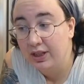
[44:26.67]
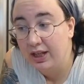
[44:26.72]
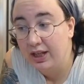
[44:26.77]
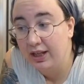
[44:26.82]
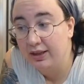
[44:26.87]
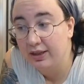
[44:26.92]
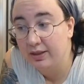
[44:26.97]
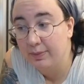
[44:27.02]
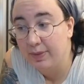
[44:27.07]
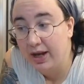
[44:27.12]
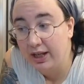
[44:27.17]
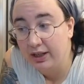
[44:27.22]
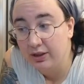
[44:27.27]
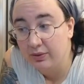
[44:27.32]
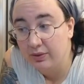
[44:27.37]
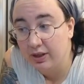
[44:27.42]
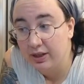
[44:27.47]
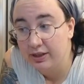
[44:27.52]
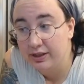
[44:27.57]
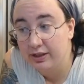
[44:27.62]
in the pie
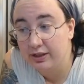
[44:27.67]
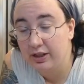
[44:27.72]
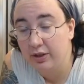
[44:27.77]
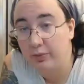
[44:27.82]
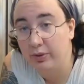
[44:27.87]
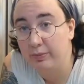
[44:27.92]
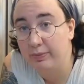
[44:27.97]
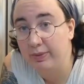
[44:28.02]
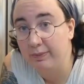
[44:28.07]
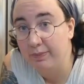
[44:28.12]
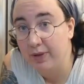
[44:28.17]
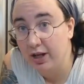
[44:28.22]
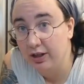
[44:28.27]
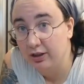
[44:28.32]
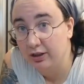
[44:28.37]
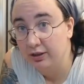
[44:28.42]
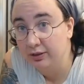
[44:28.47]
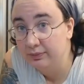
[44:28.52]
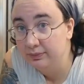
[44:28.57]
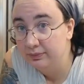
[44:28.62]
crust there would be
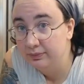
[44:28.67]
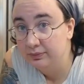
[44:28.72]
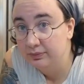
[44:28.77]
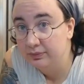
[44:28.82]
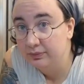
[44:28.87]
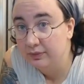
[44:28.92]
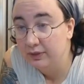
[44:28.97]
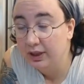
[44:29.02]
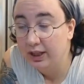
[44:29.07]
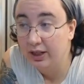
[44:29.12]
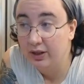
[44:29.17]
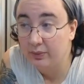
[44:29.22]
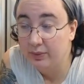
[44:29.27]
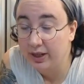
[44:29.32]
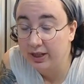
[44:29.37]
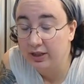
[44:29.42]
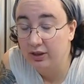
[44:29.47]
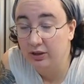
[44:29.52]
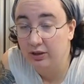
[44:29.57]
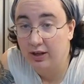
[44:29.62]
butter, like
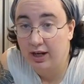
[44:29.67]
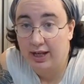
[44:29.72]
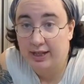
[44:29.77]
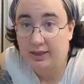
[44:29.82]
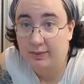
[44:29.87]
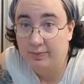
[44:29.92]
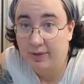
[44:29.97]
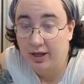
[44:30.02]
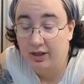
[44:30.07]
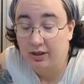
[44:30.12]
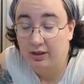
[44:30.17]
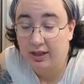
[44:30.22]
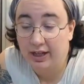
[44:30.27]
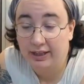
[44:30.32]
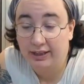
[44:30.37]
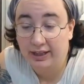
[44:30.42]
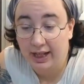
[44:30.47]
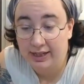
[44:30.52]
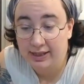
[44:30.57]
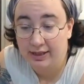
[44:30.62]
regular ass butter,
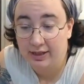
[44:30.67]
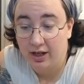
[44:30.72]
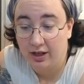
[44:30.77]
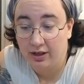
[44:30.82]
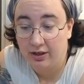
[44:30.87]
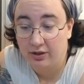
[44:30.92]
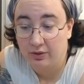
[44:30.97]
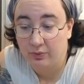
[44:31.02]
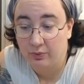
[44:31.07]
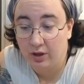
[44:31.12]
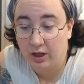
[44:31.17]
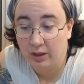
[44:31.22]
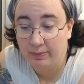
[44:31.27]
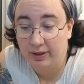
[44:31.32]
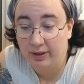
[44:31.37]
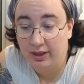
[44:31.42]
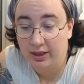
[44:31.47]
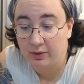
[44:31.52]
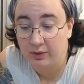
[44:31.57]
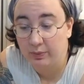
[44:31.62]
and that's not going to work
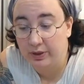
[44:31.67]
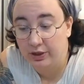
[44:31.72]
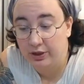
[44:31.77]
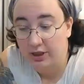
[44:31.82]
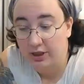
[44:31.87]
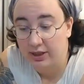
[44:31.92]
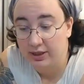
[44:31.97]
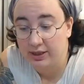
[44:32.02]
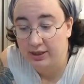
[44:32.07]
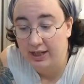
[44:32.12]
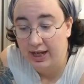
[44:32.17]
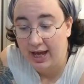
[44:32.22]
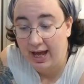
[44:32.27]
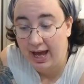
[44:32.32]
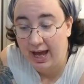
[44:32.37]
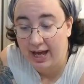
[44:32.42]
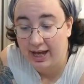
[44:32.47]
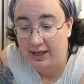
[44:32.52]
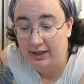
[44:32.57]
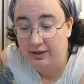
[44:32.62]
because we just
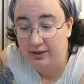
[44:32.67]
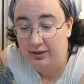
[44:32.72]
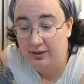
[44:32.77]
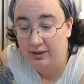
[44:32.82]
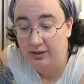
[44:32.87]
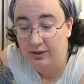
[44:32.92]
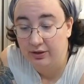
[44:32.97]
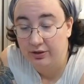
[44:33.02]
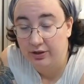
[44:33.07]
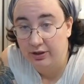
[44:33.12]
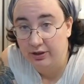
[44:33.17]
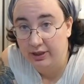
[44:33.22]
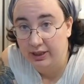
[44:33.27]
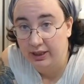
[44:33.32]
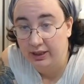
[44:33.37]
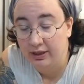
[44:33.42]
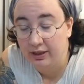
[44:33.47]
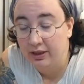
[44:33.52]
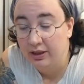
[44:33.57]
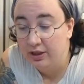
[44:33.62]
had turkey.
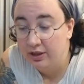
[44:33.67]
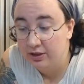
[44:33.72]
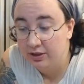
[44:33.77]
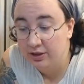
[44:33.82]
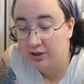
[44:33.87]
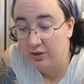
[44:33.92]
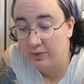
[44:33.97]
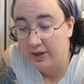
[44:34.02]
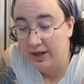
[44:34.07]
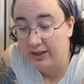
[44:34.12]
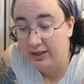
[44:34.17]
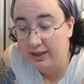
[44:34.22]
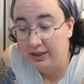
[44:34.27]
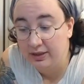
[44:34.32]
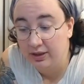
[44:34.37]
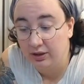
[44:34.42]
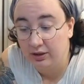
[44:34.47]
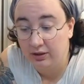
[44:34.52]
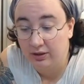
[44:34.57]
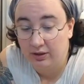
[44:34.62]
So I need
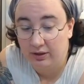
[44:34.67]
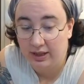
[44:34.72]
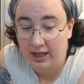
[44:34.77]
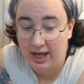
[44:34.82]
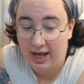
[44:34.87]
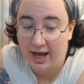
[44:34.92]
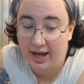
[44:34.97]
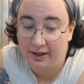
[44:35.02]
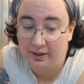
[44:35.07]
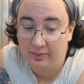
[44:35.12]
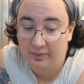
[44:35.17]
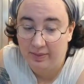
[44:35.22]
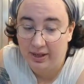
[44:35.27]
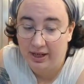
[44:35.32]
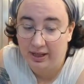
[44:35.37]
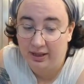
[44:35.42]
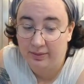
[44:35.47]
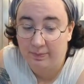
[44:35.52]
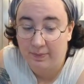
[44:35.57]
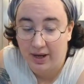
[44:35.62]
to learn how to
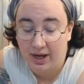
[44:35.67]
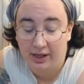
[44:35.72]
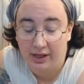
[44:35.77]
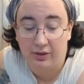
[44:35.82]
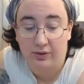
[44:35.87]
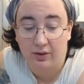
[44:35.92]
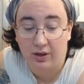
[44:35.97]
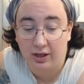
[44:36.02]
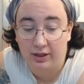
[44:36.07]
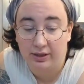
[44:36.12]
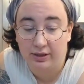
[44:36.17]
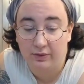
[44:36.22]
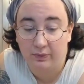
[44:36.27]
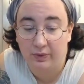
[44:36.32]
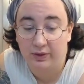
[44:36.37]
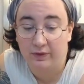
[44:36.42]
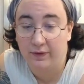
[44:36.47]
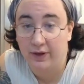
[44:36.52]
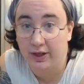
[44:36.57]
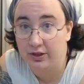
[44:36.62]
make pie crust
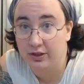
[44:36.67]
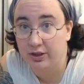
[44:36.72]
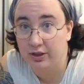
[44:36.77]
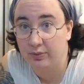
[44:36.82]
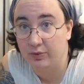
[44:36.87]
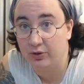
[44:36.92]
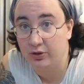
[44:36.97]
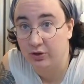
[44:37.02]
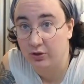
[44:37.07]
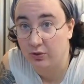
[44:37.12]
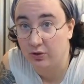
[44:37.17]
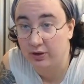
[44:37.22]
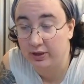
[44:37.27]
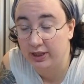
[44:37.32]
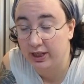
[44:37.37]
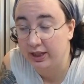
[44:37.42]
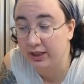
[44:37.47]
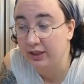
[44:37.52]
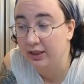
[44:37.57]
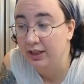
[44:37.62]
with vegetable
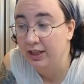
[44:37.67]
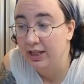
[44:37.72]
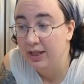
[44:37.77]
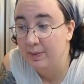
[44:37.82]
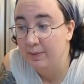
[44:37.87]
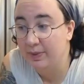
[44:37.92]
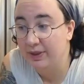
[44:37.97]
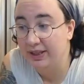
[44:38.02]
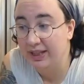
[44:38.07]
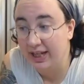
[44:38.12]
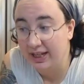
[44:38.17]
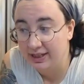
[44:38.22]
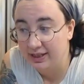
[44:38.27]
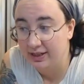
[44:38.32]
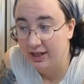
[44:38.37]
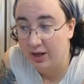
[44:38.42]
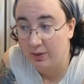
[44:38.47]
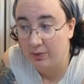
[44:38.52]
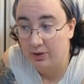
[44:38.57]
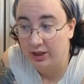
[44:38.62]
shortening, but that's
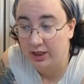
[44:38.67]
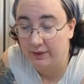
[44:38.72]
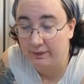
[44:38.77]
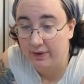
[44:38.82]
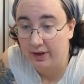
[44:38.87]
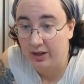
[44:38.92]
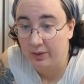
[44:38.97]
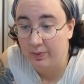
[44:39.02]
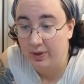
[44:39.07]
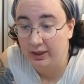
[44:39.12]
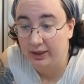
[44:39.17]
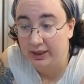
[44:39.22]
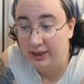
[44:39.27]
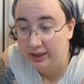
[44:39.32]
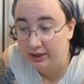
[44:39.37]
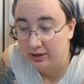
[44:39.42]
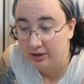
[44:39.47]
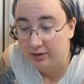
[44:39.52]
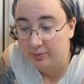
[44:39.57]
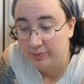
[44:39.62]
not working very well
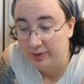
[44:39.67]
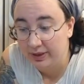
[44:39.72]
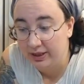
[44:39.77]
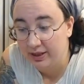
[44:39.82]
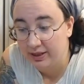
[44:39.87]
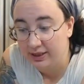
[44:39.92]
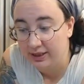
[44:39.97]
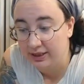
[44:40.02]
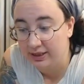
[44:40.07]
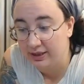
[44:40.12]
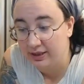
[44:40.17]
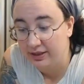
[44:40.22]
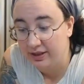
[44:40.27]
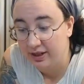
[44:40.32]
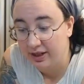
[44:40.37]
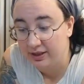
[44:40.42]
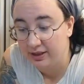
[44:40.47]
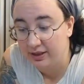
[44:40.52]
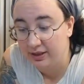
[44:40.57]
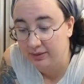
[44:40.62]
either because it
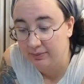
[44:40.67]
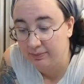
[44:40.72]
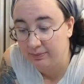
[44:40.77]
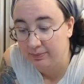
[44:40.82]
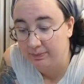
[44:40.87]
doesn't